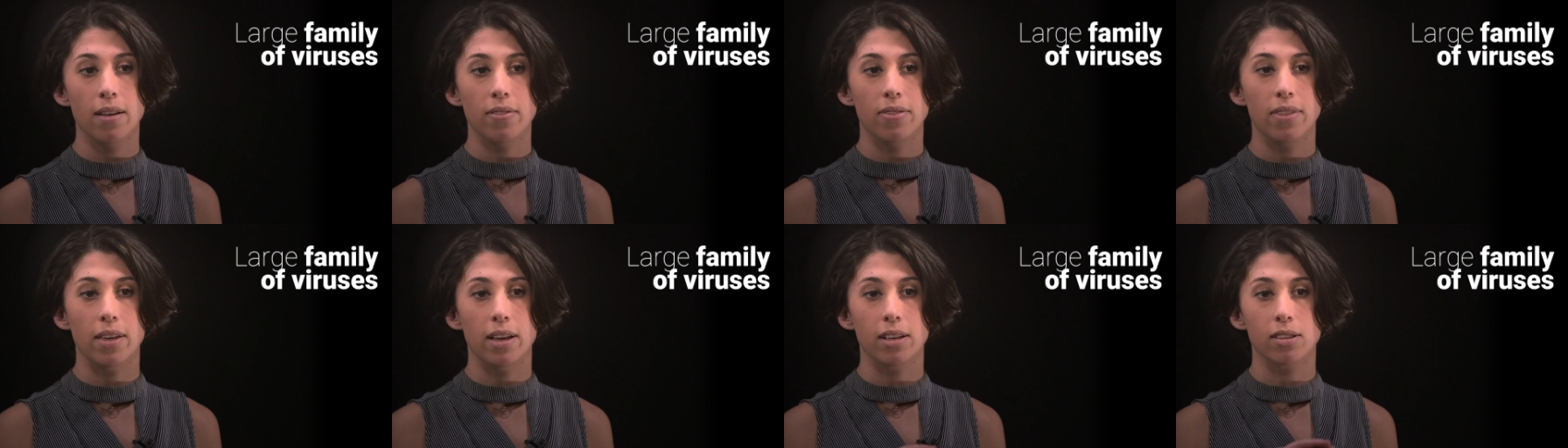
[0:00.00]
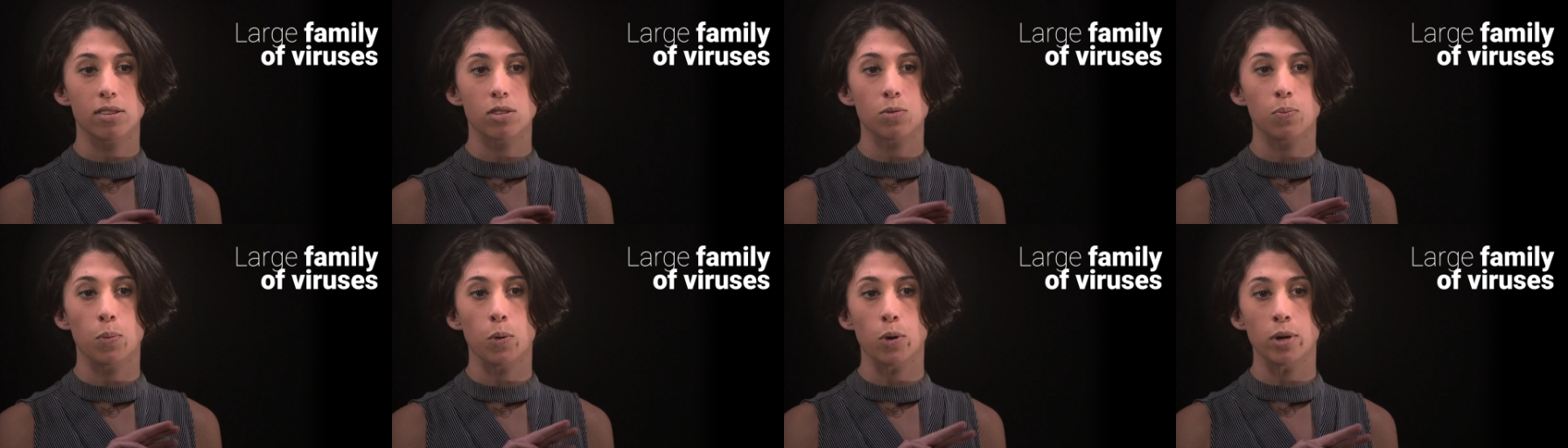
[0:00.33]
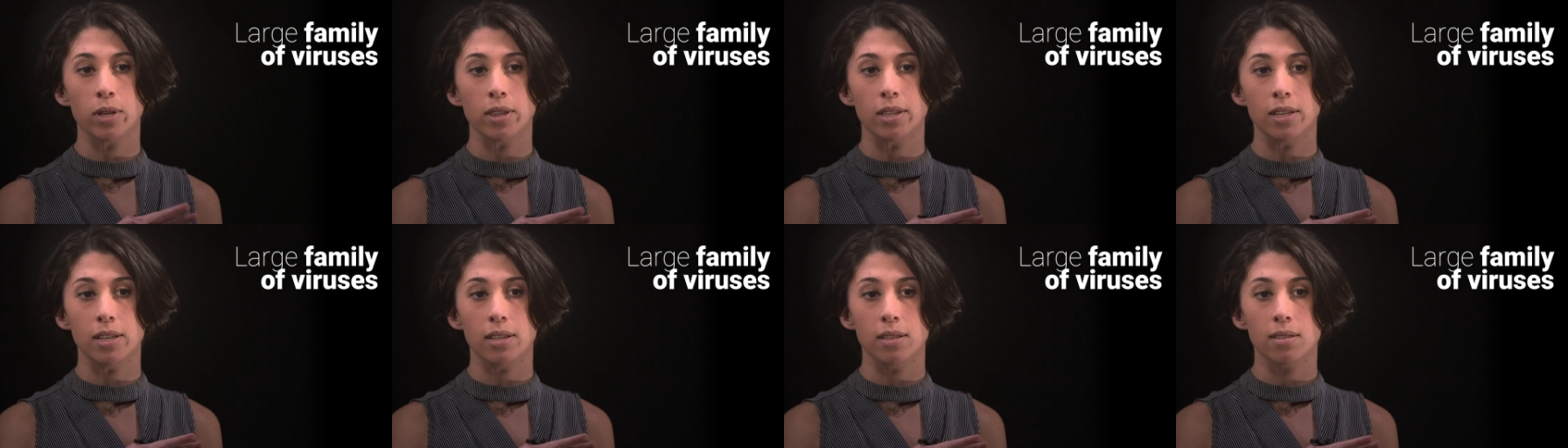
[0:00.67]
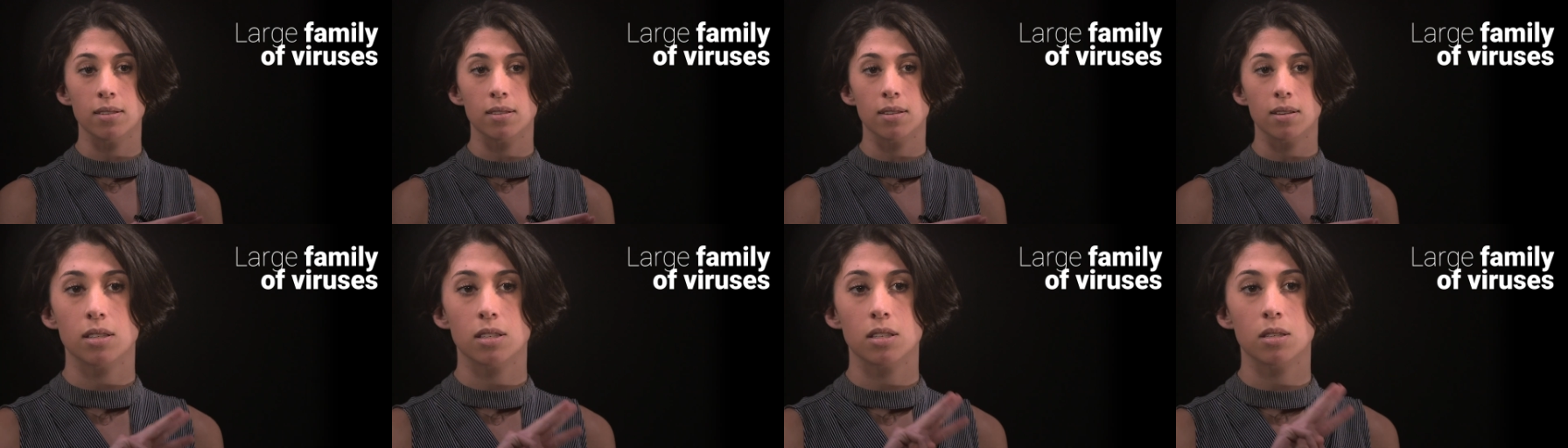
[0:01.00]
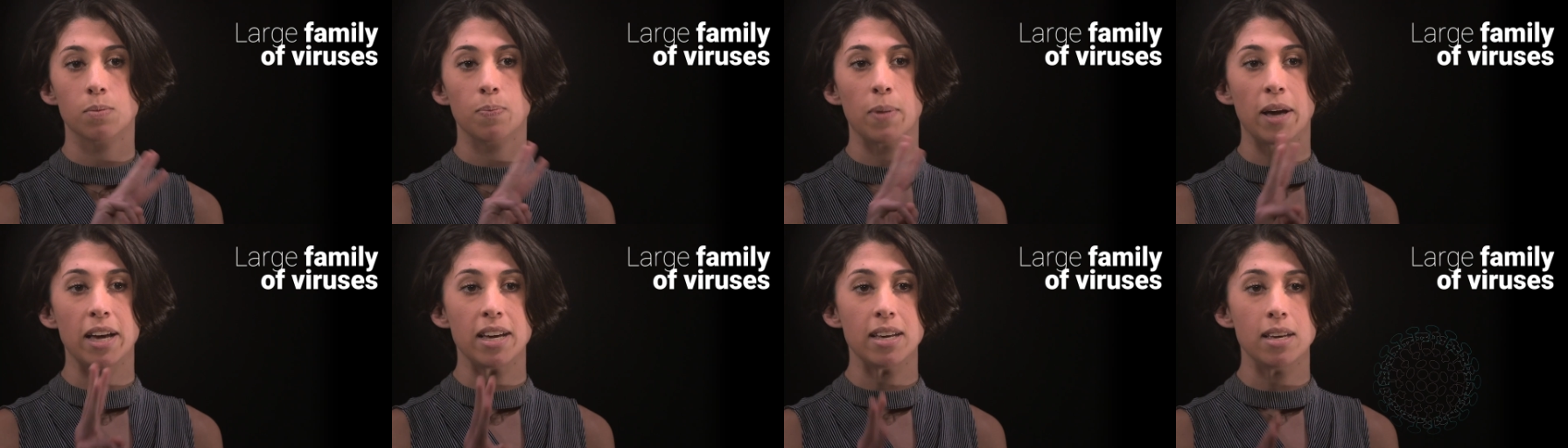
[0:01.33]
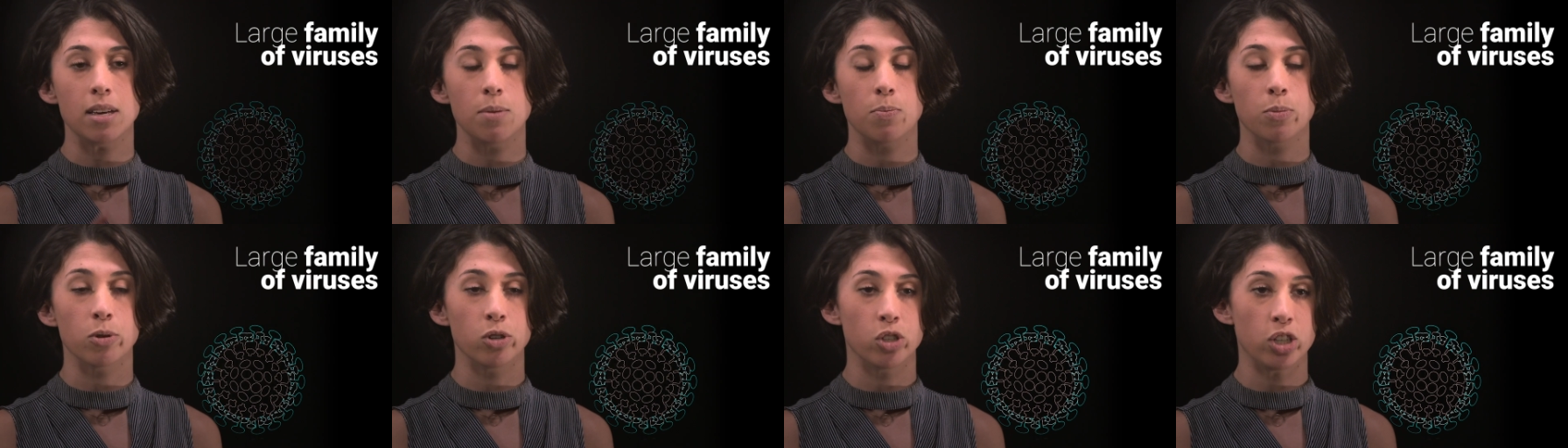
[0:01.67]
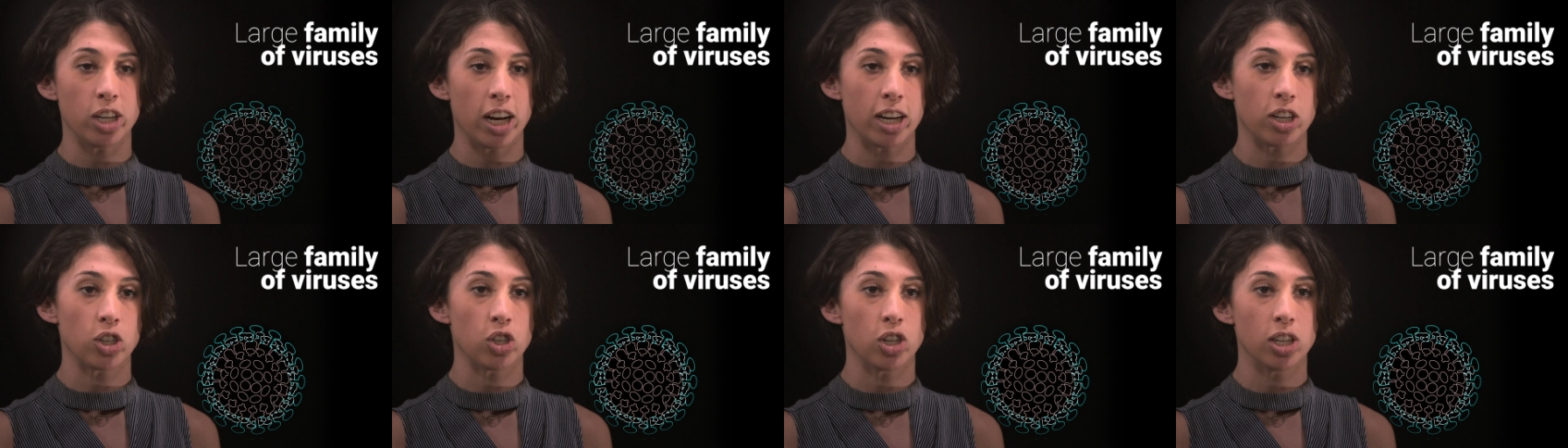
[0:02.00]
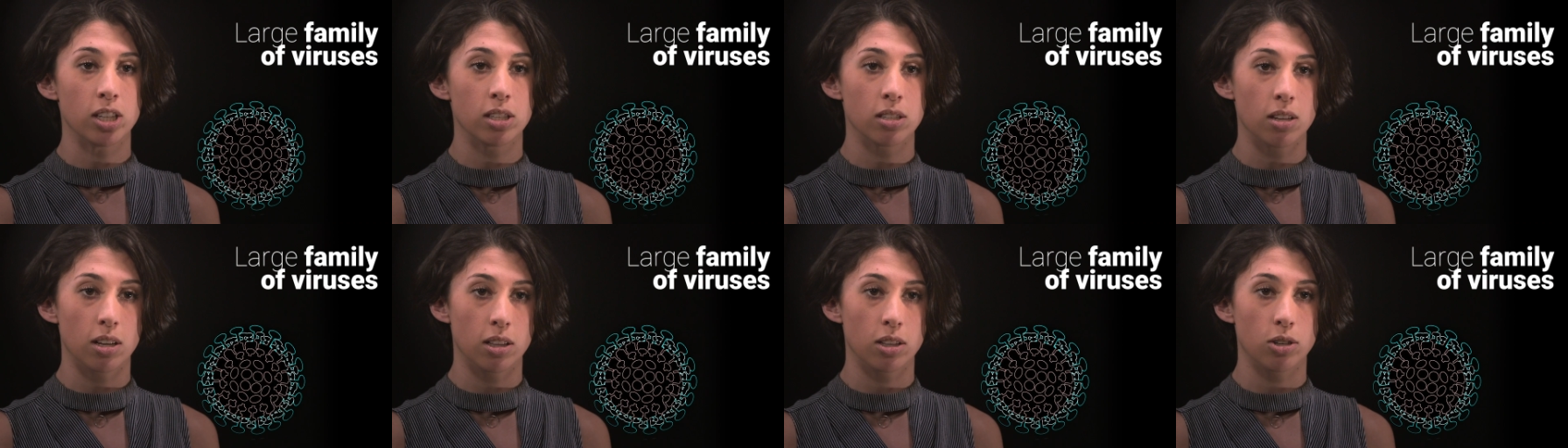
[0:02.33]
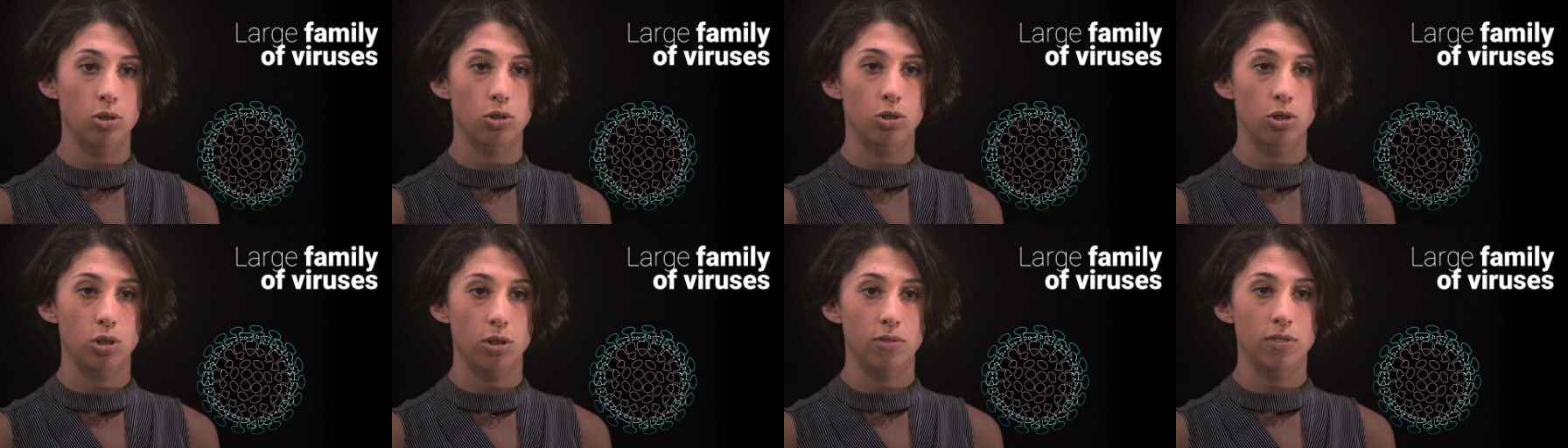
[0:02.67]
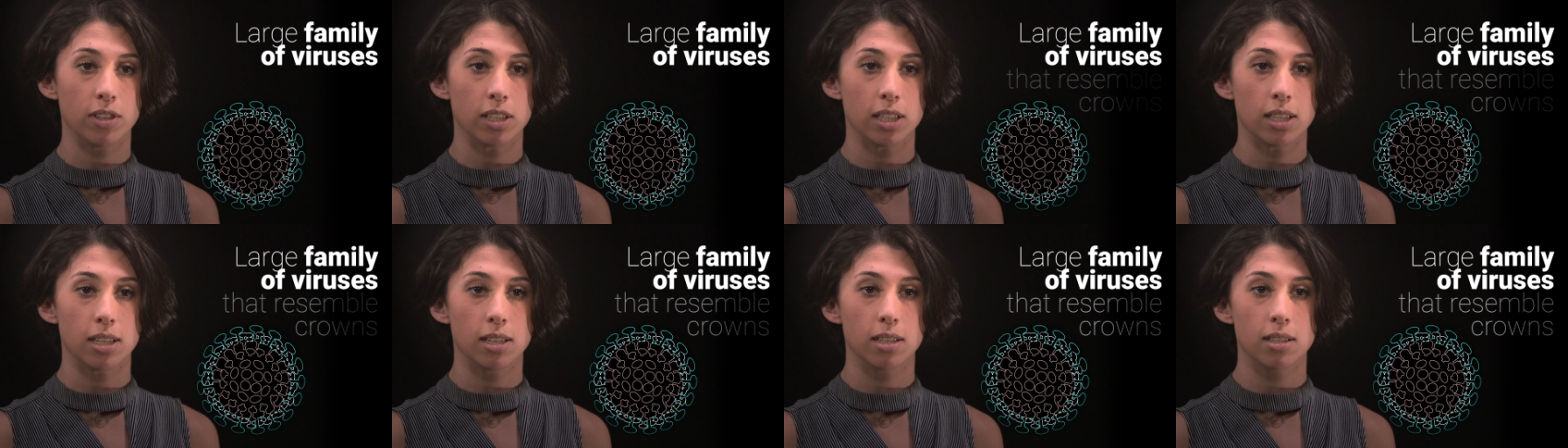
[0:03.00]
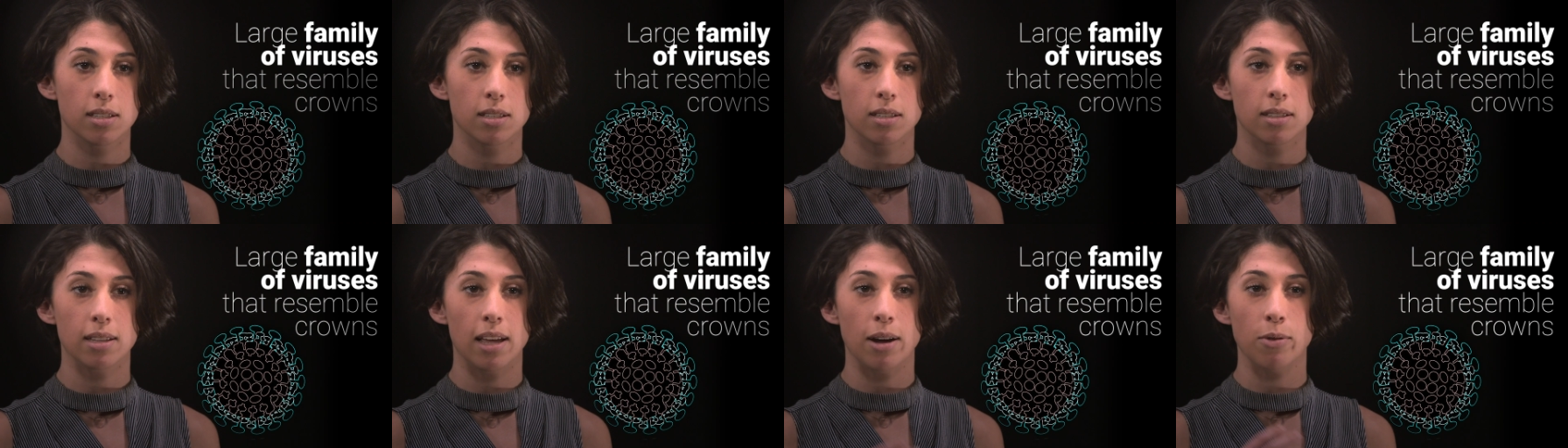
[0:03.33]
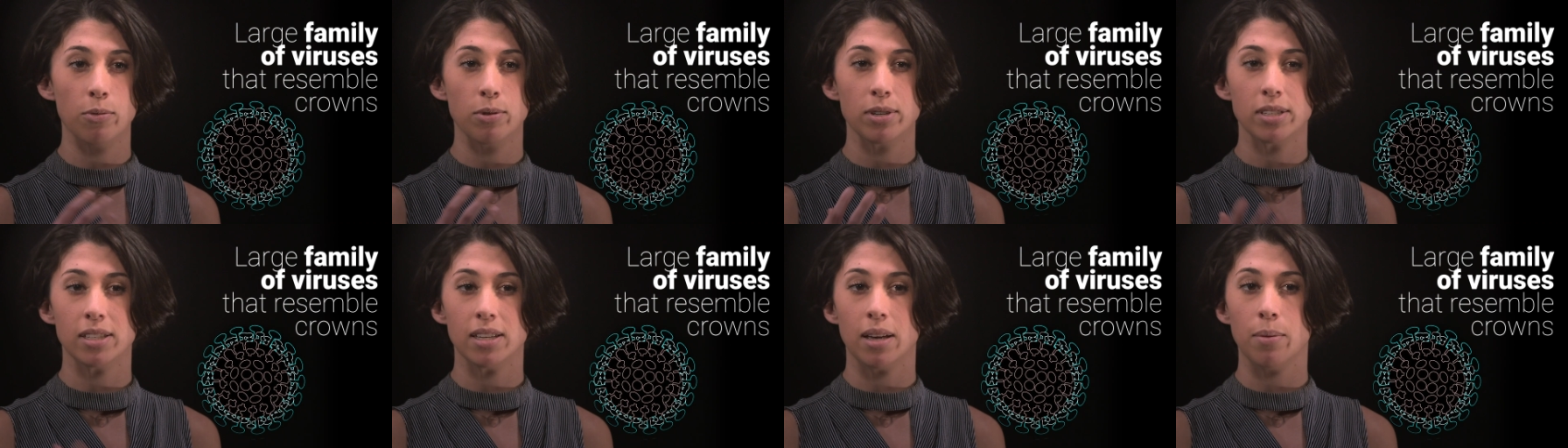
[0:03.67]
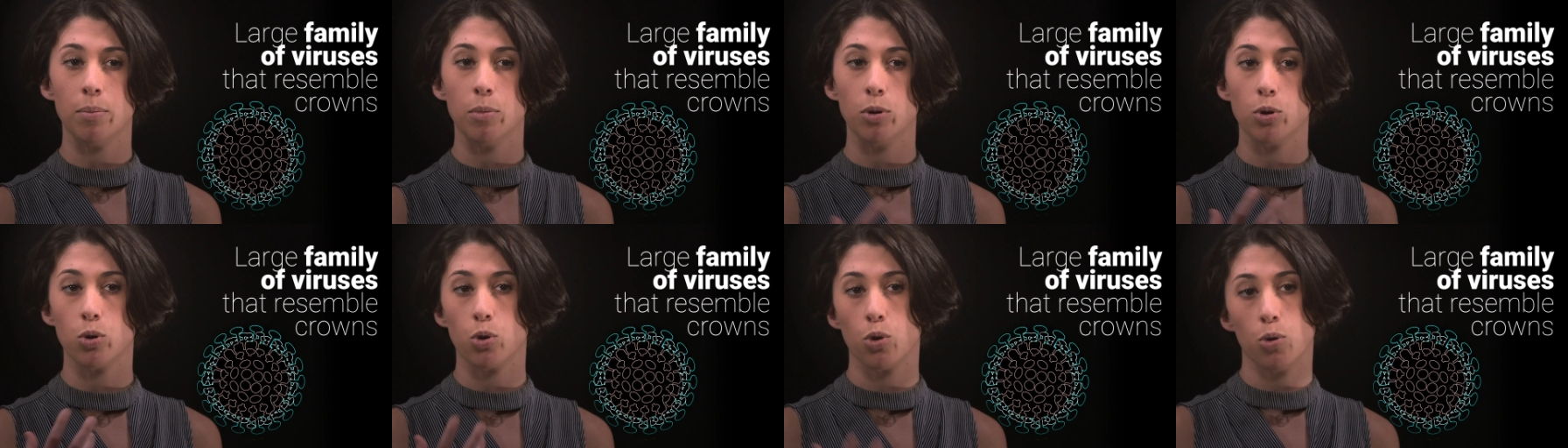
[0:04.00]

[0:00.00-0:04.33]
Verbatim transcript: that sport these spiky projections on their surfaces that resemble